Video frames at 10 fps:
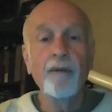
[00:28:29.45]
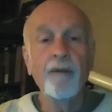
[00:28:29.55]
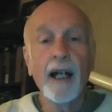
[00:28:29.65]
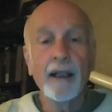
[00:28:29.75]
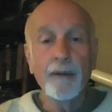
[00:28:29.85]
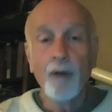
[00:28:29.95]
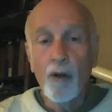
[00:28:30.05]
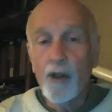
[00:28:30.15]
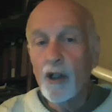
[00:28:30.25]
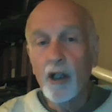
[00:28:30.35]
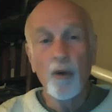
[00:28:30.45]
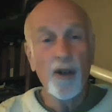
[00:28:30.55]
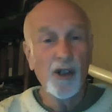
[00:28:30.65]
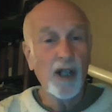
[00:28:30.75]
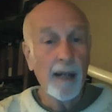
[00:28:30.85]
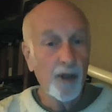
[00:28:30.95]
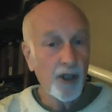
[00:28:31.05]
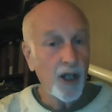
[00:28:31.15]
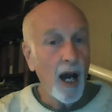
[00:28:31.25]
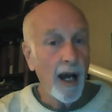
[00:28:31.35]
In fact, if all the stars were the same
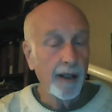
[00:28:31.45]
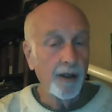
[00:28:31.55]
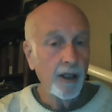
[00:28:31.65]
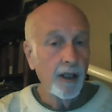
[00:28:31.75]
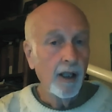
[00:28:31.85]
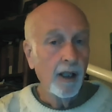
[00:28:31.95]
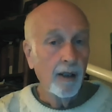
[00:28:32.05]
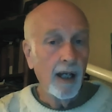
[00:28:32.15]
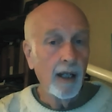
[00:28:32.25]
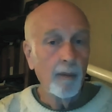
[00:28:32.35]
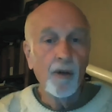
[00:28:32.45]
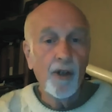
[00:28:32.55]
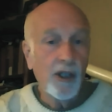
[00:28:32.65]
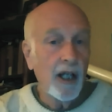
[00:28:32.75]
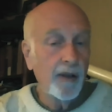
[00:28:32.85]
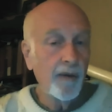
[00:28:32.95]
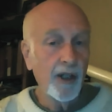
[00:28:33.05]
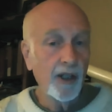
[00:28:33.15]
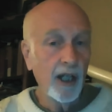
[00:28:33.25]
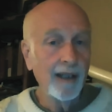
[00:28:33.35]
size, right, about the size of the
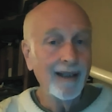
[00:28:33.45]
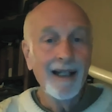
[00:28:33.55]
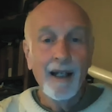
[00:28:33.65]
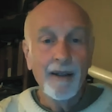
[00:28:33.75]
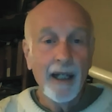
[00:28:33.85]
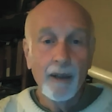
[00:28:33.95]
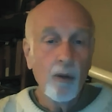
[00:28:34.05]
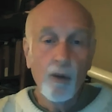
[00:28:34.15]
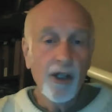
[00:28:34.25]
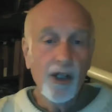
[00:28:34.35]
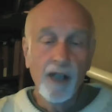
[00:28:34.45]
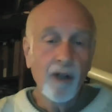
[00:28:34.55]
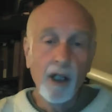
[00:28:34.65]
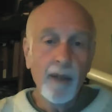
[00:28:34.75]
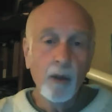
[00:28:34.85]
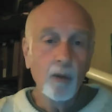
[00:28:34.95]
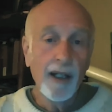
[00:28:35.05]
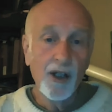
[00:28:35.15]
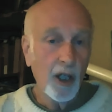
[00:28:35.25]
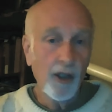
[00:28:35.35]
sun, then we wouldn't see very many
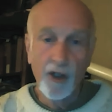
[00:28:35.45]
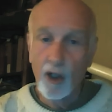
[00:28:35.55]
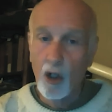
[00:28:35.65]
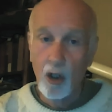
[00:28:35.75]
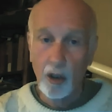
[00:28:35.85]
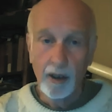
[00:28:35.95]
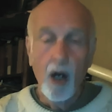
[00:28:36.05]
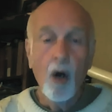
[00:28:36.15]
red stars at all.